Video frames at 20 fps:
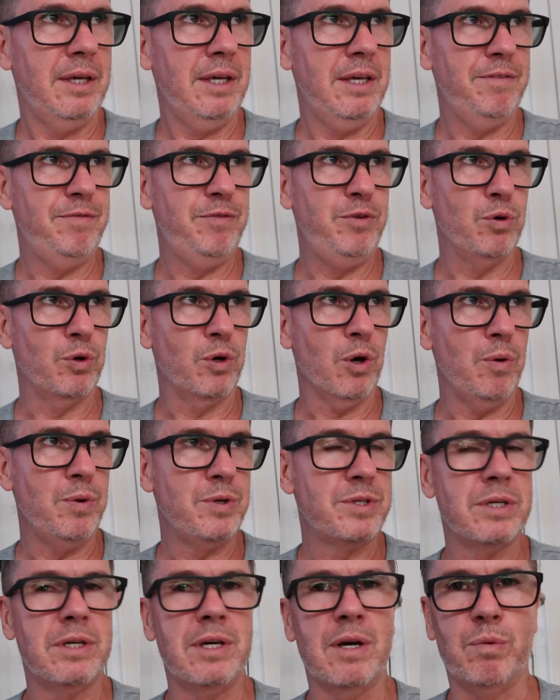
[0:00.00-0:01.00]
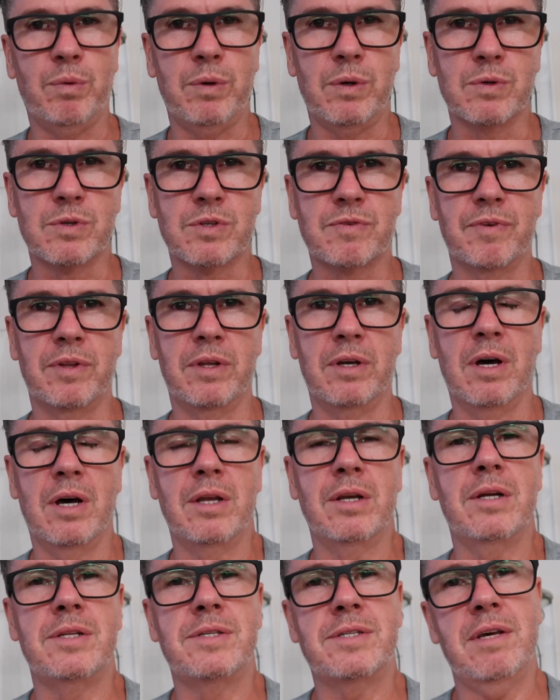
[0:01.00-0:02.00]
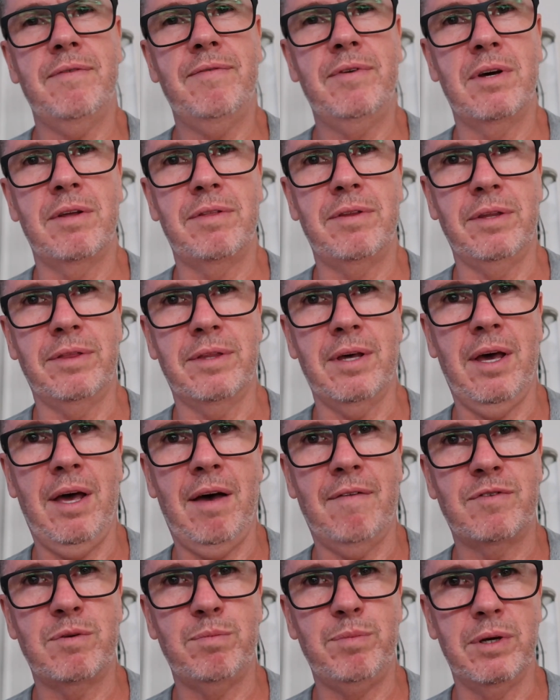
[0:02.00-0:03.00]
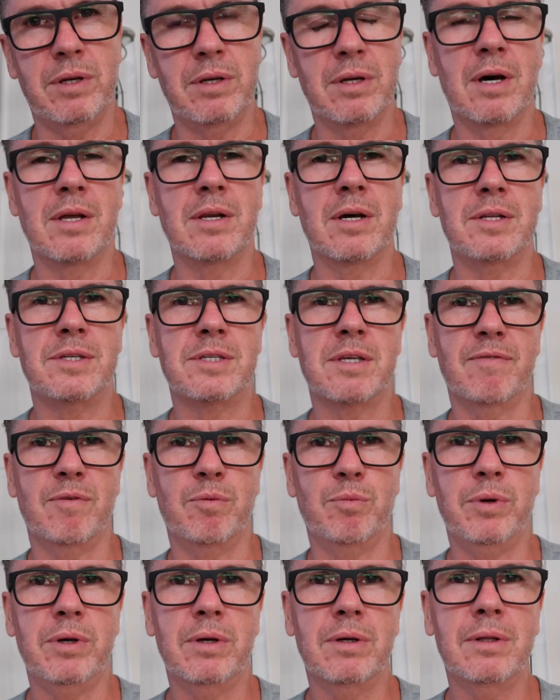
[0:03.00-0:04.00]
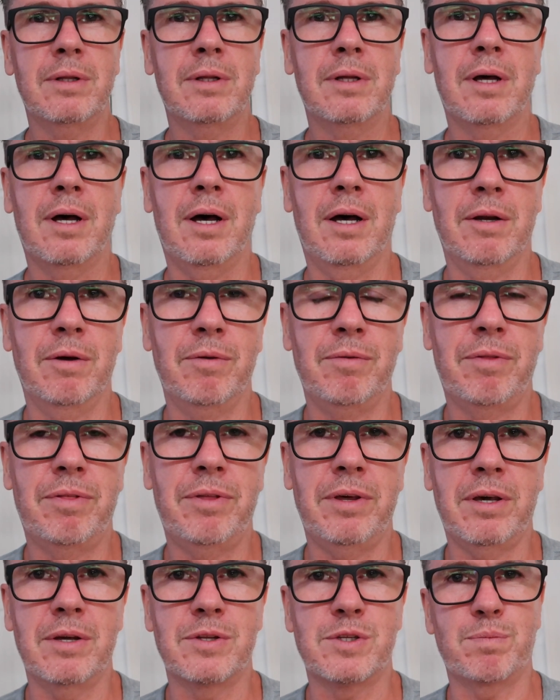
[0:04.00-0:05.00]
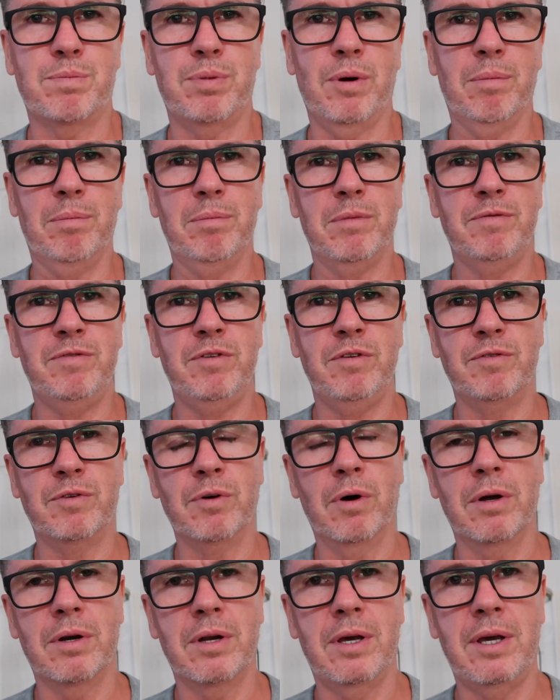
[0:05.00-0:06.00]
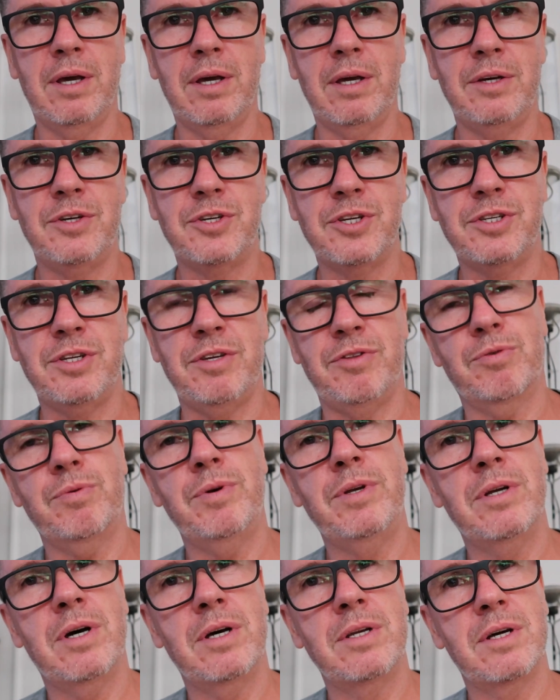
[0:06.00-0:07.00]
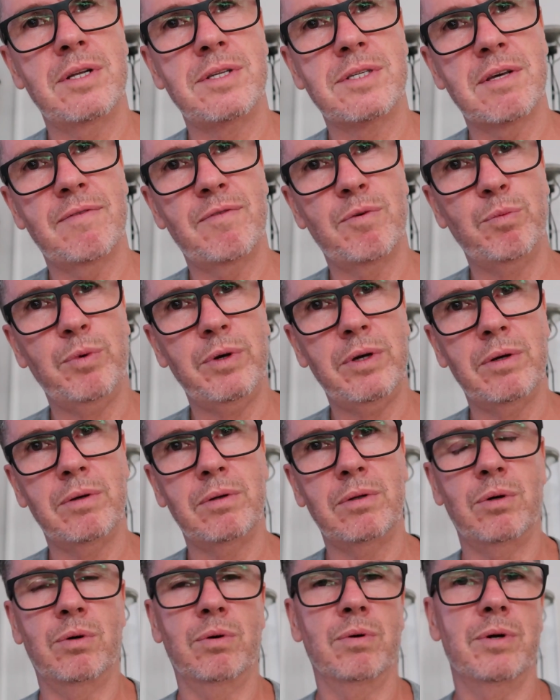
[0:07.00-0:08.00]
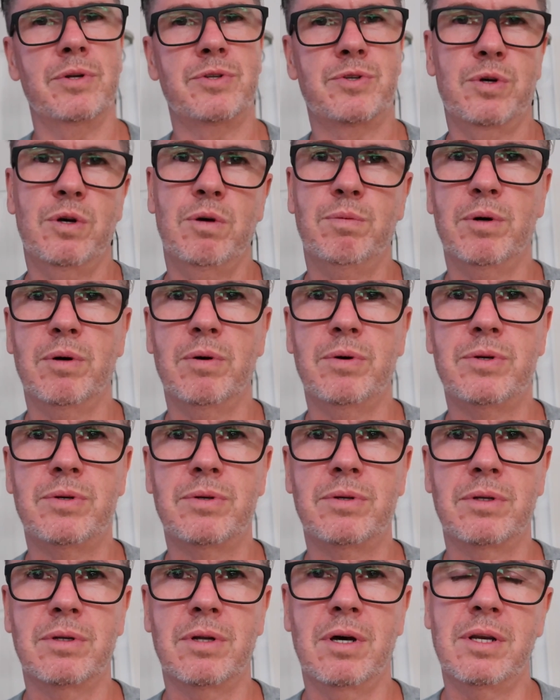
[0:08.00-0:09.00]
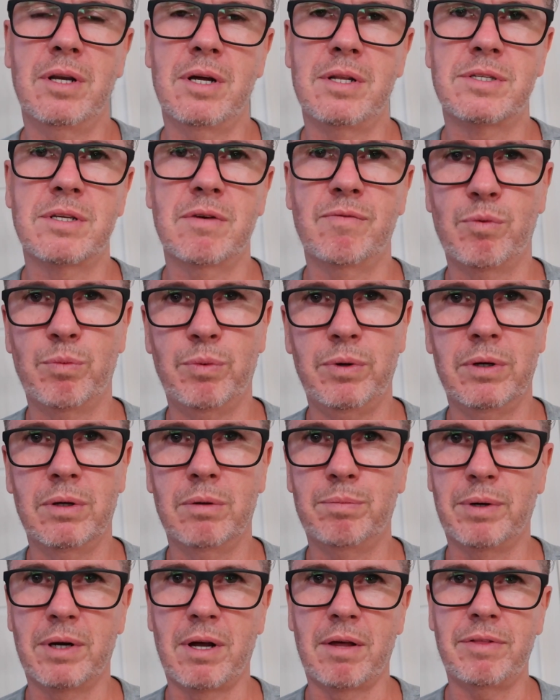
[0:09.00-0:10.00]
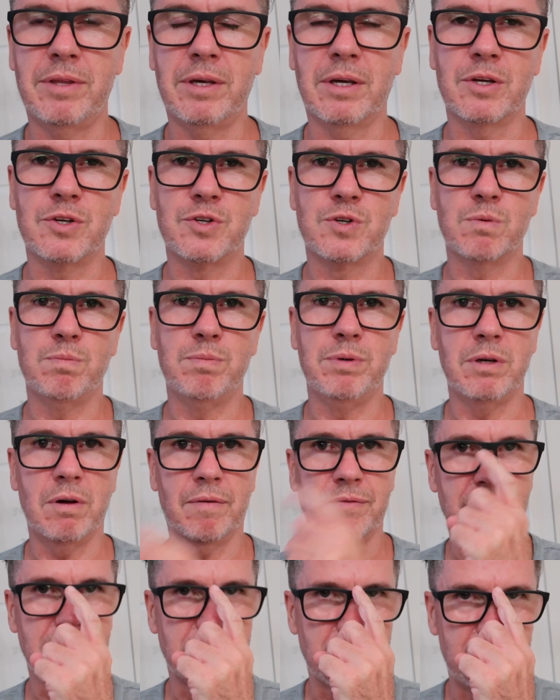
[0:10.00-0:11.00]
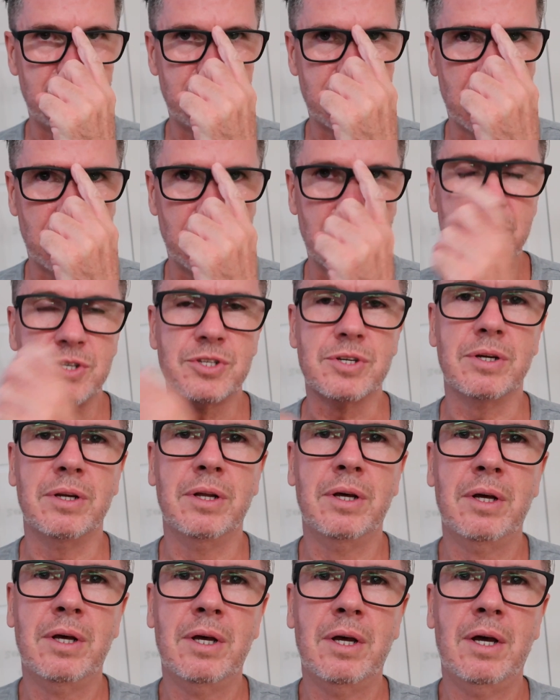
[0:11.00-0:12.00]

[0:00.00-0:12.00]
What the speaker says: If you're going to get wheels for the 997, I think they have to be a 997 wheel. I don't think it's a problem if you've got a GT3 997 wheel or a Turbo 997 wheel, but I think it should be of the same generation.